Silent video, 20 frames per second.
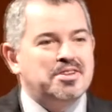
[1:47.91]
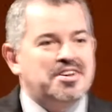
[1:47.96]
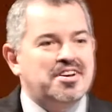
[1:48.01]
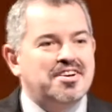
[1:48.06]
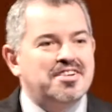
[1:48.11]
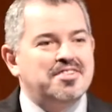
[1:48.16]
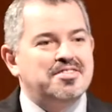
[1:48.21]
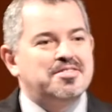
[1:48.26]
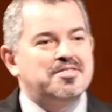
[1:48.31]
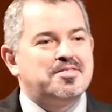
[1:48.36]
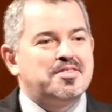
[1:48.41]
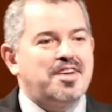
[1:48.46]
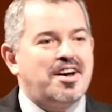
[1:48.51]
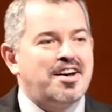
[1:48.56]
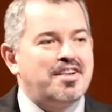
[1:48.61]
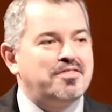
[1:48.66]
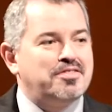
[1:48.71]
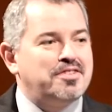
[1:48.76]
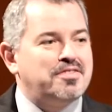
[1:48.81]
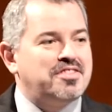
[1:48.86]
because
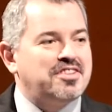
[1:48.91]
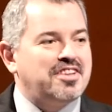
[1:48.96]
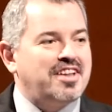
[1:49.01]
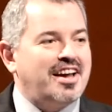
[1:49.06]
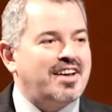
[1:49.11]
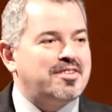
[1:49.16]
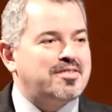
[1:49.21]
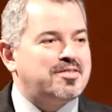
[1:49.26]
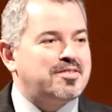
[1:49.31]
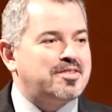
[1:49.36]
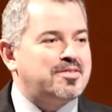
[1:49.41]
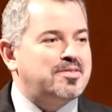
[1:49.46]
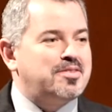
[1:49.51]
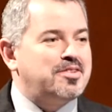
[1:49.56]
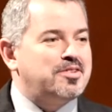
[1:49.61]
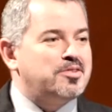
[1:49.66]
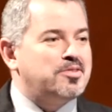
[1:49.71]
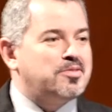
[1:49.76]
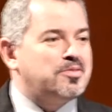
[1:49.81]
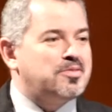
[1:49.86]
I've lived the last 6
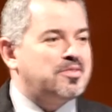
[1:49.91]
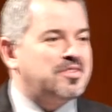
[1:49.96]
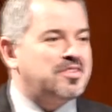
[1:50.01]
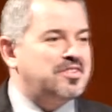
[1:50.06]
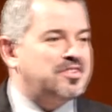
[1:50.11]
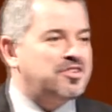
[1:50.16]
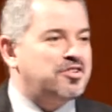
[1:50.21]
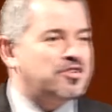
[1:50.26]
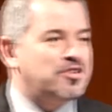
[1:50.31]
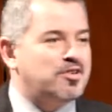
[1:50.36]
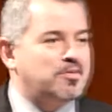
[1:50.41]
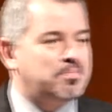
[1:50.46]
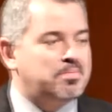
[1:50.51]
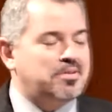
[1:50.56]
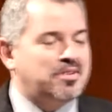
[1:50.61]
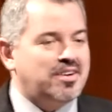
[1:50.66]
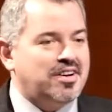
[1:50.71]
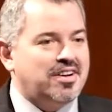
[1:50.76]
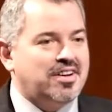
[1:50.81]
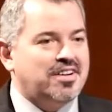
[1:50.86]
years in Europe
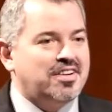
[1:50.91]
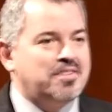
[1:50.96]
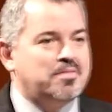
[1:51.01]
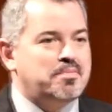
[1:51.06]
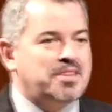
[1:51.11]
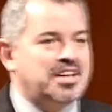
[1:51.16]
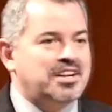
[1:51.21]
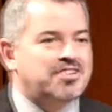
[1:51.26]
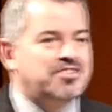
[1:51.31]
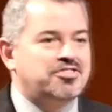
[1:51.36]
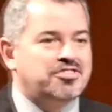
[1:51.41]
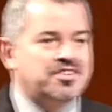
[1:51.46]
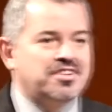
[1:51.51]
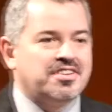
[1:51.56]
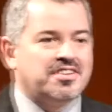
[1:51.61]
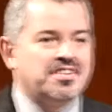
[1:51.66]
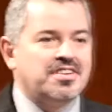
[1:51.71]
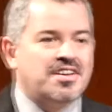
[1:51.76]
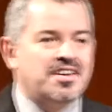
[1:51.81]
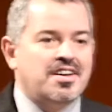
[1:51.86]

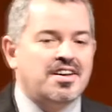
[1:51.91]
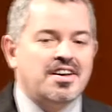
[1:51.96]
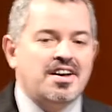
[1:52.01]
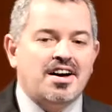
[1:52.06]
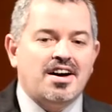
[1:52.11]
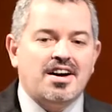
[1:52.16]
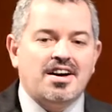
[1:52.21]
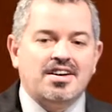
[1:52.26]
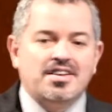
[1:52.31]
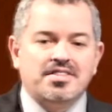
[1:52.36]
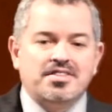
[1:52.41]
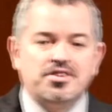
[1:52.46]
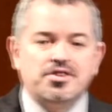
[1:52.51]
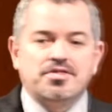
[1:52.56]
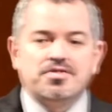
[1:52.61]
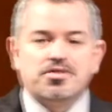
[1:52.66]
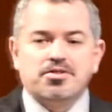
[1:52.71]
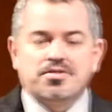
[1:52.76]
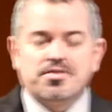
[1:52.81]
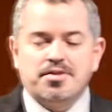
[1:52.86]
managing the
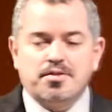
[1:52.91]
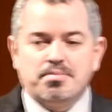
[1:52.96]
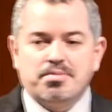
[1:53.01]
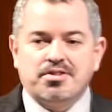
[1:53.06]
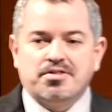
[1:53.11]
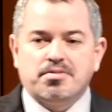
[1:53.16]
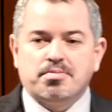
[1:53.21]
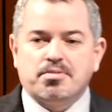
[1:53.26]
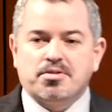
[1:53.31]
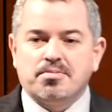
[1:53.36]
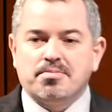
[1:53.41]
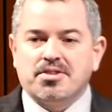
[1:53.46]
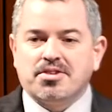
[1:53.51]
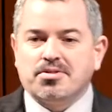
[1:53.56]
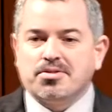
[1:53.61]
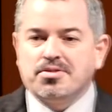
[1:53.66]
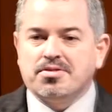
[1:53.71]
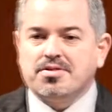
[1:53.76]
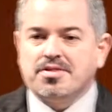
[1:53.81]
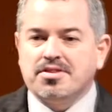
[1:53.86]
University of Pittsburgh
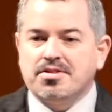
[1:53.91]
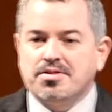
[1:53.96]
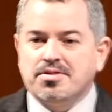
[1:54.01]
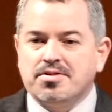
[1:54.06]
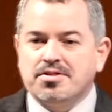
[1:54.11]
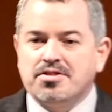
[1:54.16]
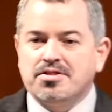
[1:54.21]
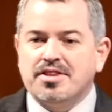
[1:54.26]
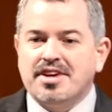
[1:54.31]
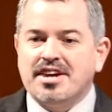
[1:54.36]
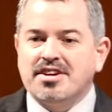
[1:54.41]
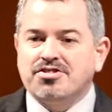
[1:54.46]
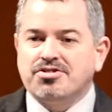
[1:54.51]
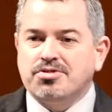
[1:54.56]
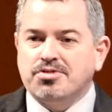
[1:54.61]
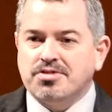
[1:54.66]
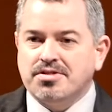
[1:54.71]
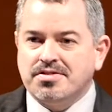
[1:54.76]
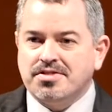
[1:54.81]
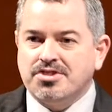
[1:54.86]
Medical Center's
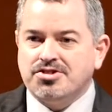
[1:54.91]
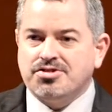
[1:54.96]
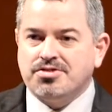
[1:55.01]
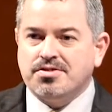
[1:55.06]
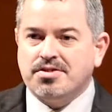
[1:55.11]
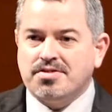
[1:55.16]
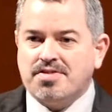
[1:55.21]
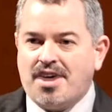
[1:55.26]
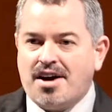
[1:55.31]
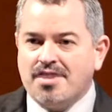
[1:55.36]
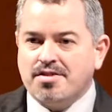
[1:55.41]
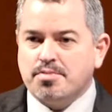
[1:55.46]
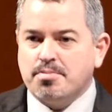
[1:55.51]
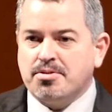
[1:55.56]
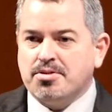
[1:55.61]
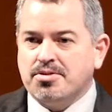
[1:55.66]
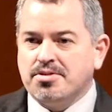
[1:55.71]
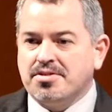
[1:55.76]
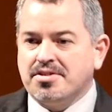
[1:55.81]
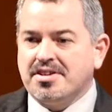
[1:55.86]
international division of
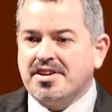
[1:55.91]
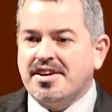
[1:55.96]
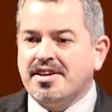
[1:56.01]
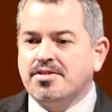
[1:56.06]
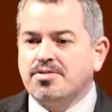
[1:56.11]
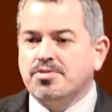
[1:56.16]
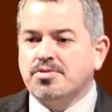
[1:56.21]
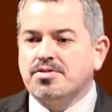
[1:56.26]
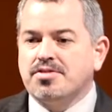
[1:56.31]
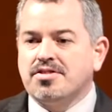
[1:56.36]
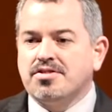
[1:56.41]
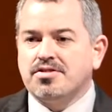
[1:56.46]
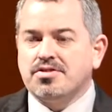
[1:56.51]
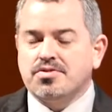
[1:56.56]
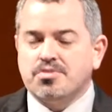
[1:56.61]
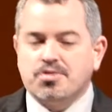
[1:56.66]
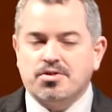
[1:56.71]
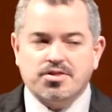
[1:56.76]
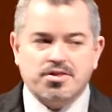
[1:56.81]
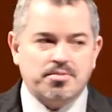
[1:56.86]
hospitals and cancer centers
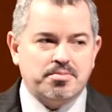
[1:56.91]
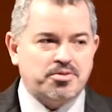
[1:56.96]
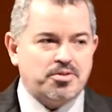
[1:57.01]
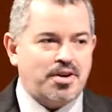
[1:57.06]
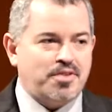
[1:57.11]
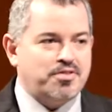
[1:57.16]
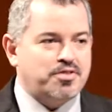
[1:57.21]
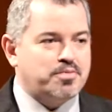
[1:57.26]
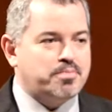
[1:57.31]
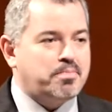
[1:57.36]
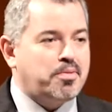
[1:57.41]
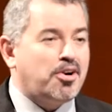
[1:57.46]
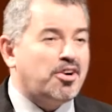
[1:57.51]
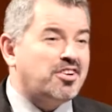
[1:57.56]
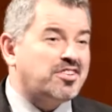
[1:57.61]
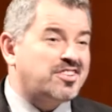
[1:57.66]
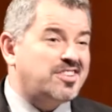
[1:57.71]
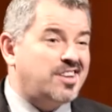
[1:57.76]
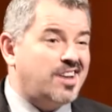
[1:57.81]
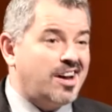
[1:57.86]
for them. So I was
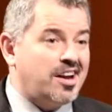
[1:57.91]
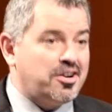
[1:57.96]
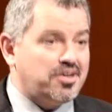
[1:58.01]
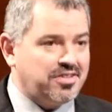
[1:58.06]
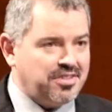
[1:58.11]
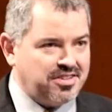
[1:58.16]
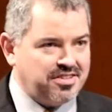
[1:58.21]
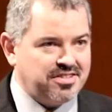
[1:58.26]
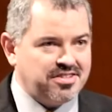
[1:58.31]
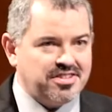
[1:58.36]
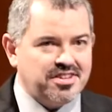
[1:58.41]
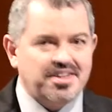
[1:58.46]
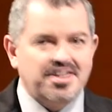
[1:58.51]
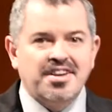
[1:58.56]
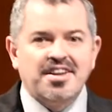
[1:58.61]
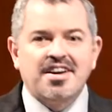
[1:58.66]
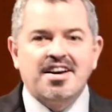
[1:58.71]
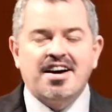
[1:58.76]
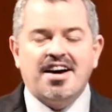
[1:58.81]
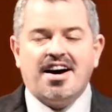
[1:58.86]
parked in Ireland
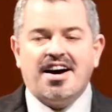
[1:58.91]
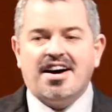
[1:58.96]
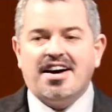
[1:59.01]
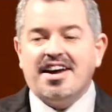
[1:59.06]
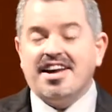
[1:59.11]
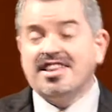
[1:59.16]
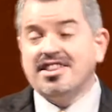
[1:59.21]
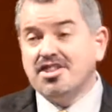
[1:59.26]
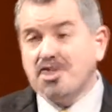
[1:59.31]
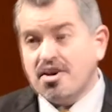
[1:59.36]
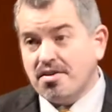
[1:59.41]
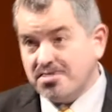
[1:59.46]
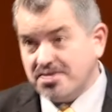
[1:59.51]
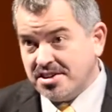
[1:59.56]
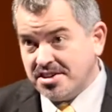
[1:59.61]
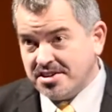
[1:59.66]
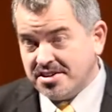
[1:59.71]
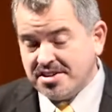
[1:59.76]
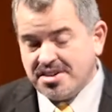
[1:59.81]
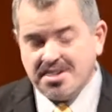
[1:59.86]
and
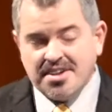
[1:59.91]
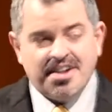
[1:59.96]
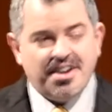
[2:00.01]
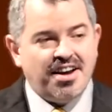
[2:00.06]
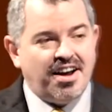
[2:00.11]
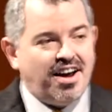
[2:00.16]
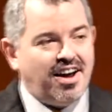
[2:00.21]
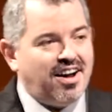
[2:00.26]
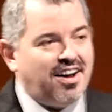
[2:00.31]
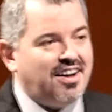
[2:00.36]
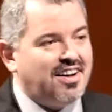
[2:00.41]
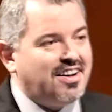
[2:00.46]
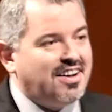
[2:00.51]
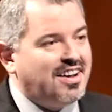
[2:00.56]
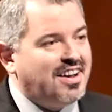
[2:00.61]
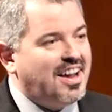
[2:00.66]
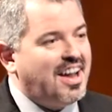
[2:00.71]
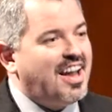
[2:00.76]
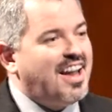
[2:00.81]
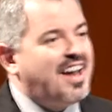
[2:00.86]
loved it,
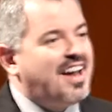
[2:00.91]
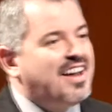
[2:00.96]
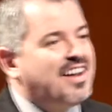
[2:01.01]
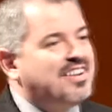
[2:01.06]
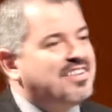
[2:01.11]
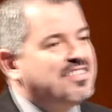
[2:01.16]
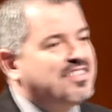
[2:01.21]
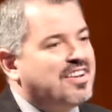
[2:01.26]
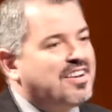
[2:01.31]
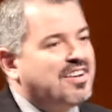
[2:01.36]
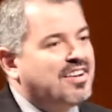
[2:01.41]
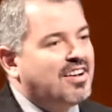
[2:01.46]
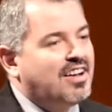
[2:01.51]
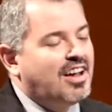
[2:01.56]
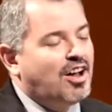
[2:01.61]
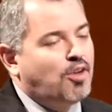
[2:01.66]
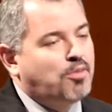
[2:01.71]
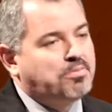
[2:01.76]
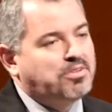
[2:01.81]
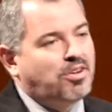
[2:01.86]
and
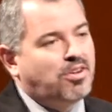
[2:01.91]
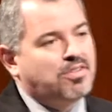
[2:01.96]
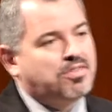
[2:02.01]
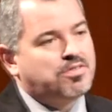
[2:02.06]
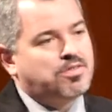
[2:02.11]
helped